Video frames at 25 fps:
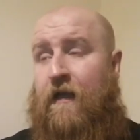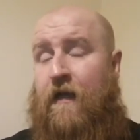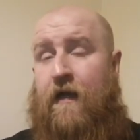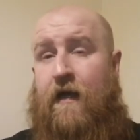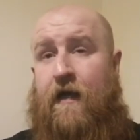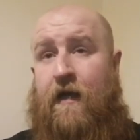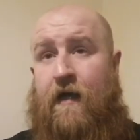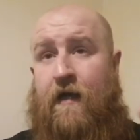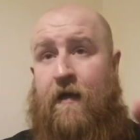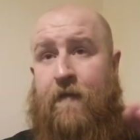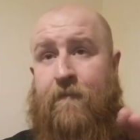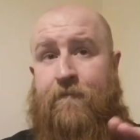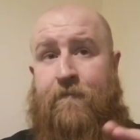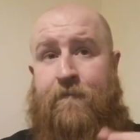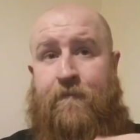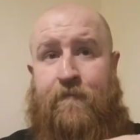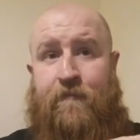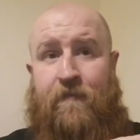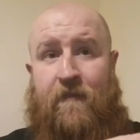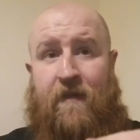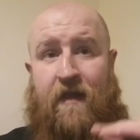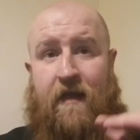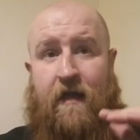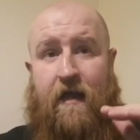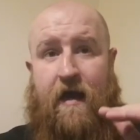And
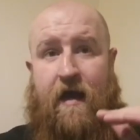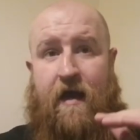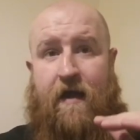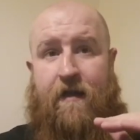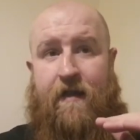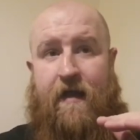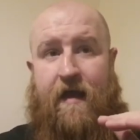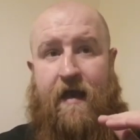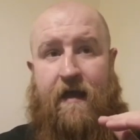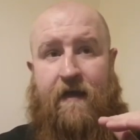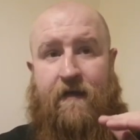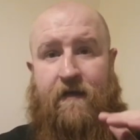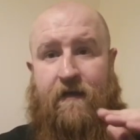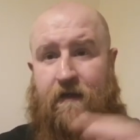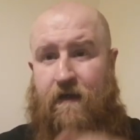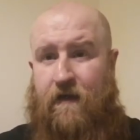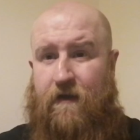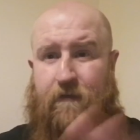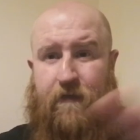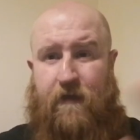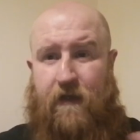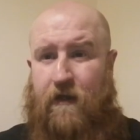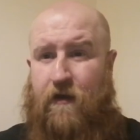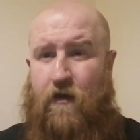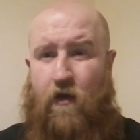then
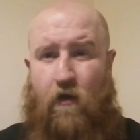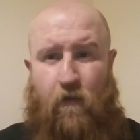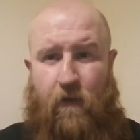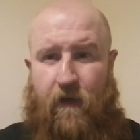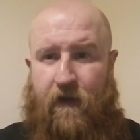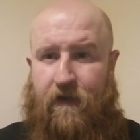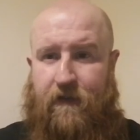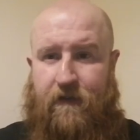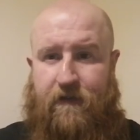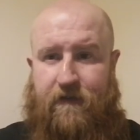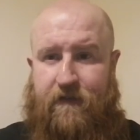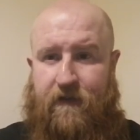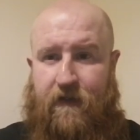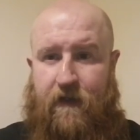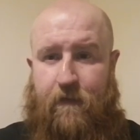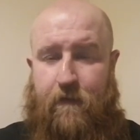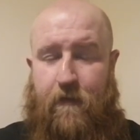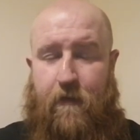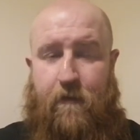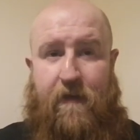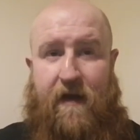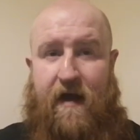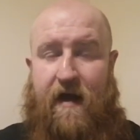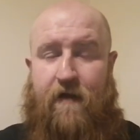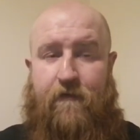you don't really see them
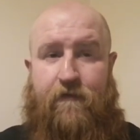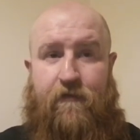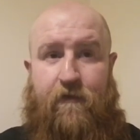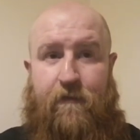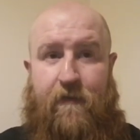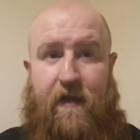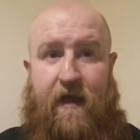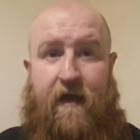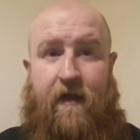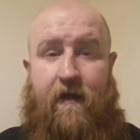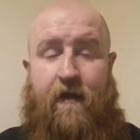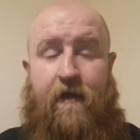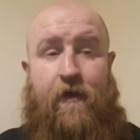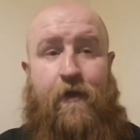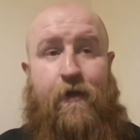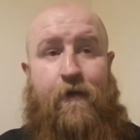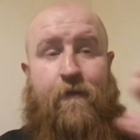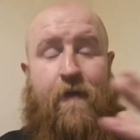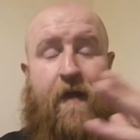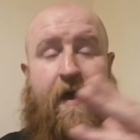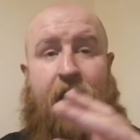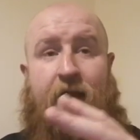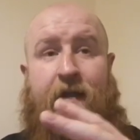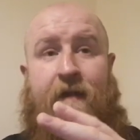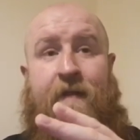apart from that,
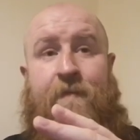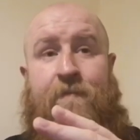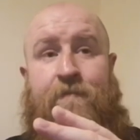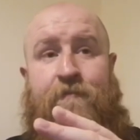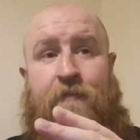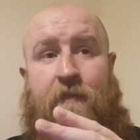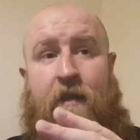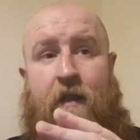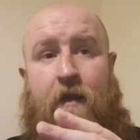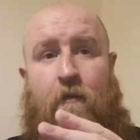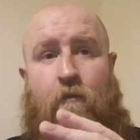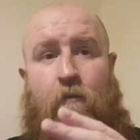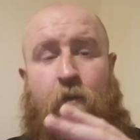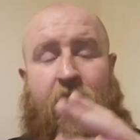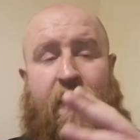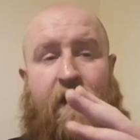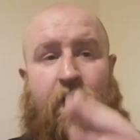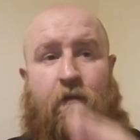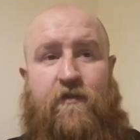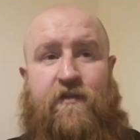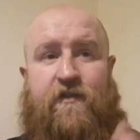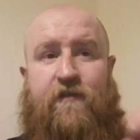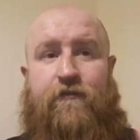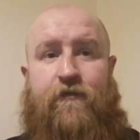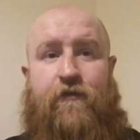right? When I
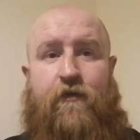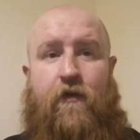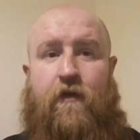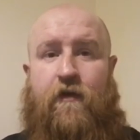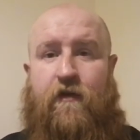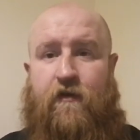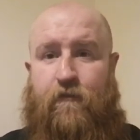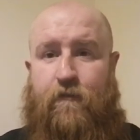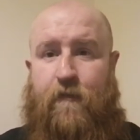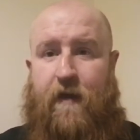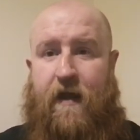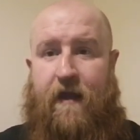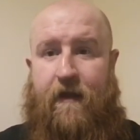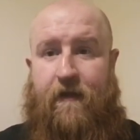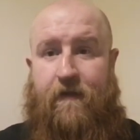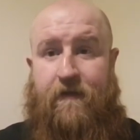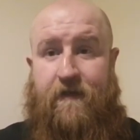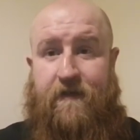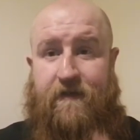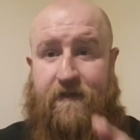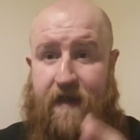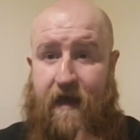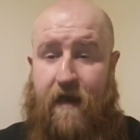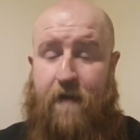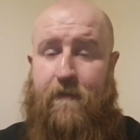was in Forest Bank,
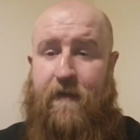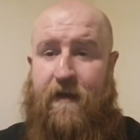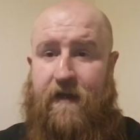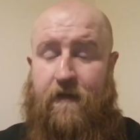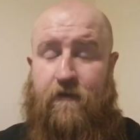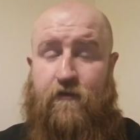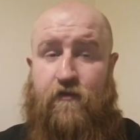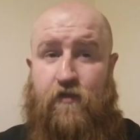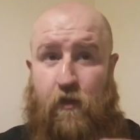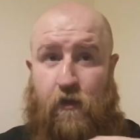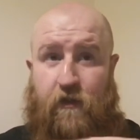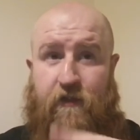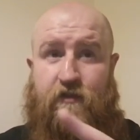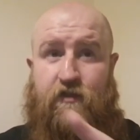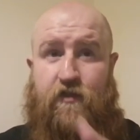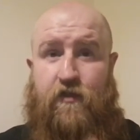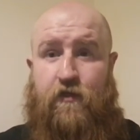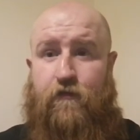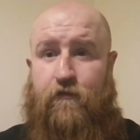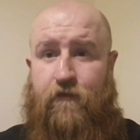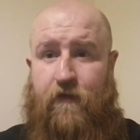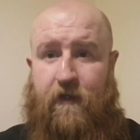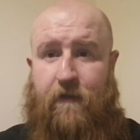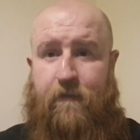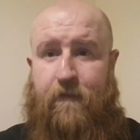there's only
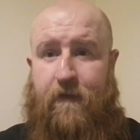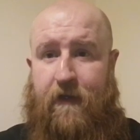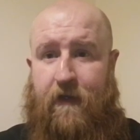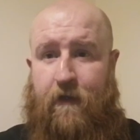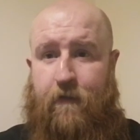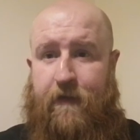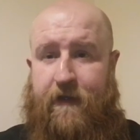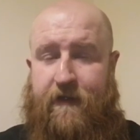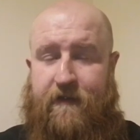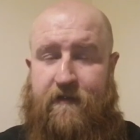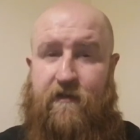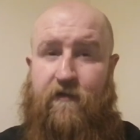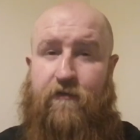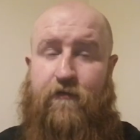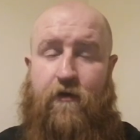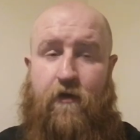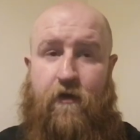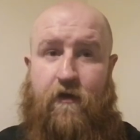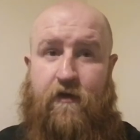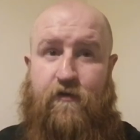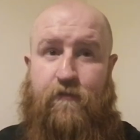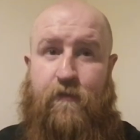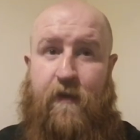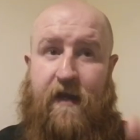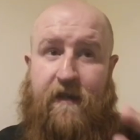two VP wings at
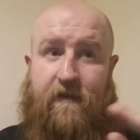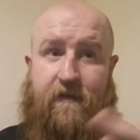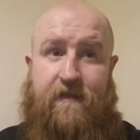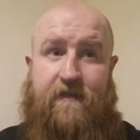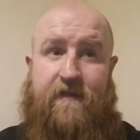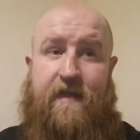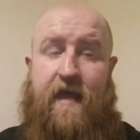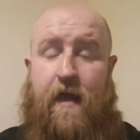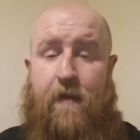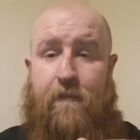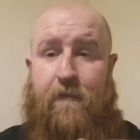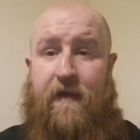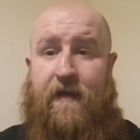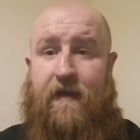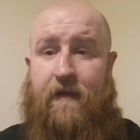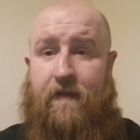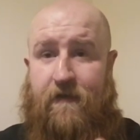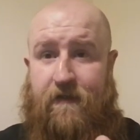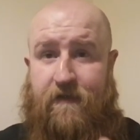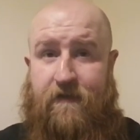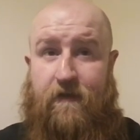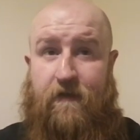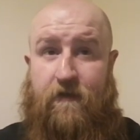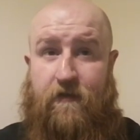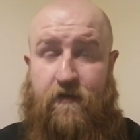Forest Bank. There's that many in
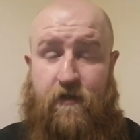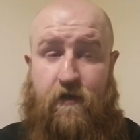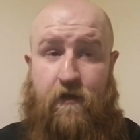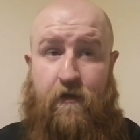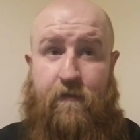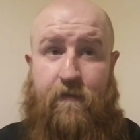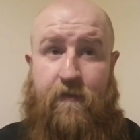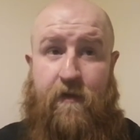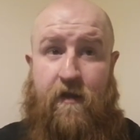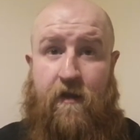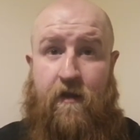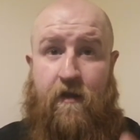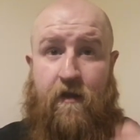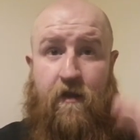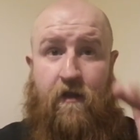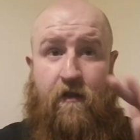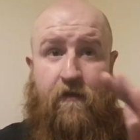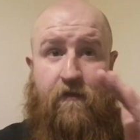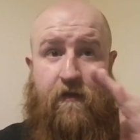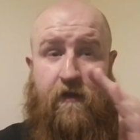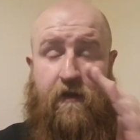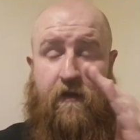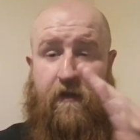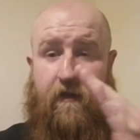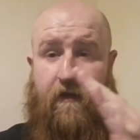the system.
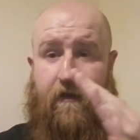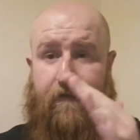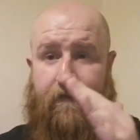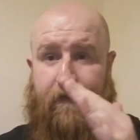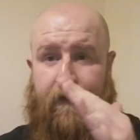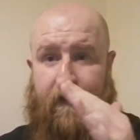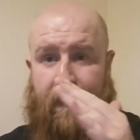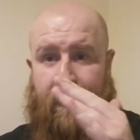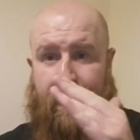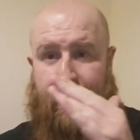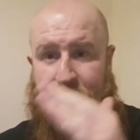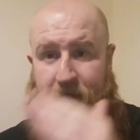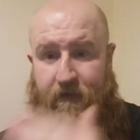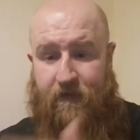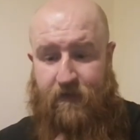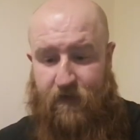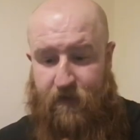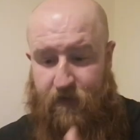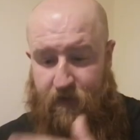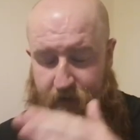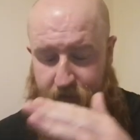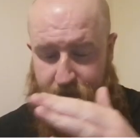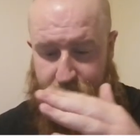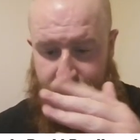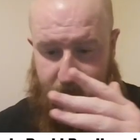They've
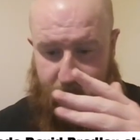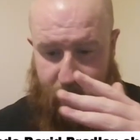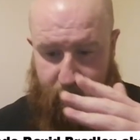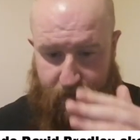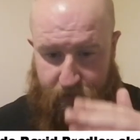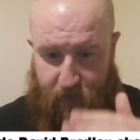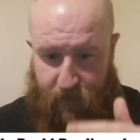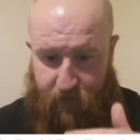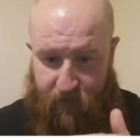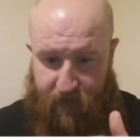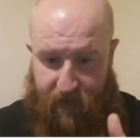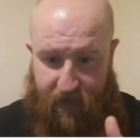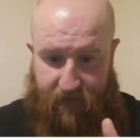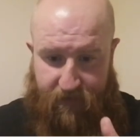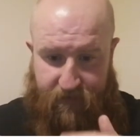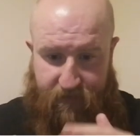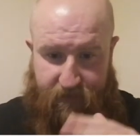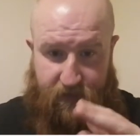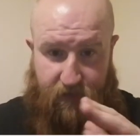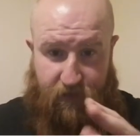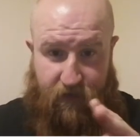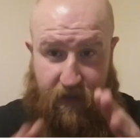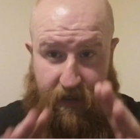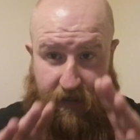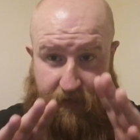
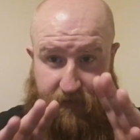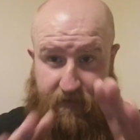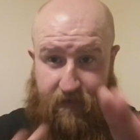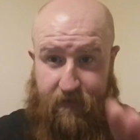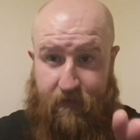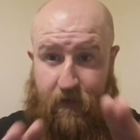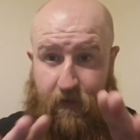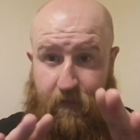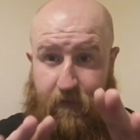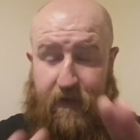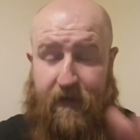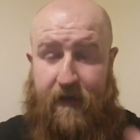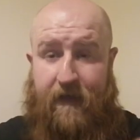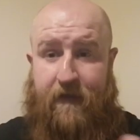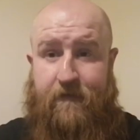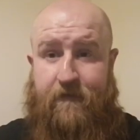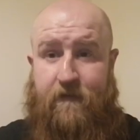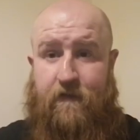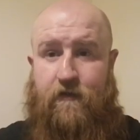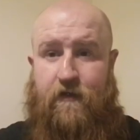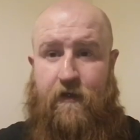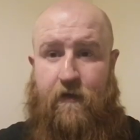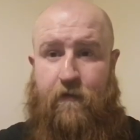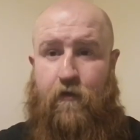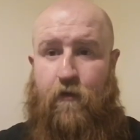interjected them
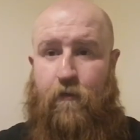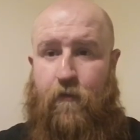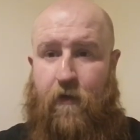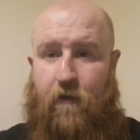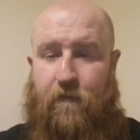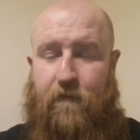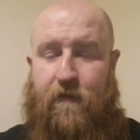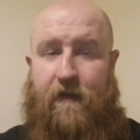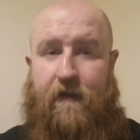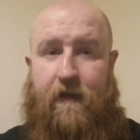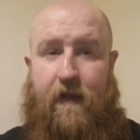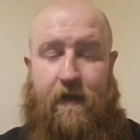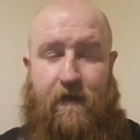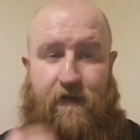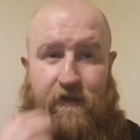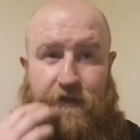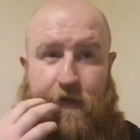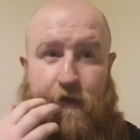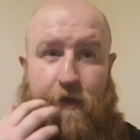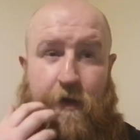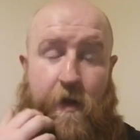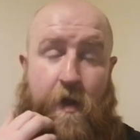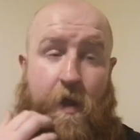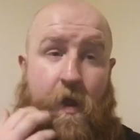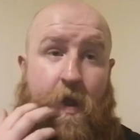into general
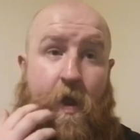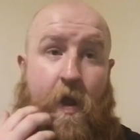population.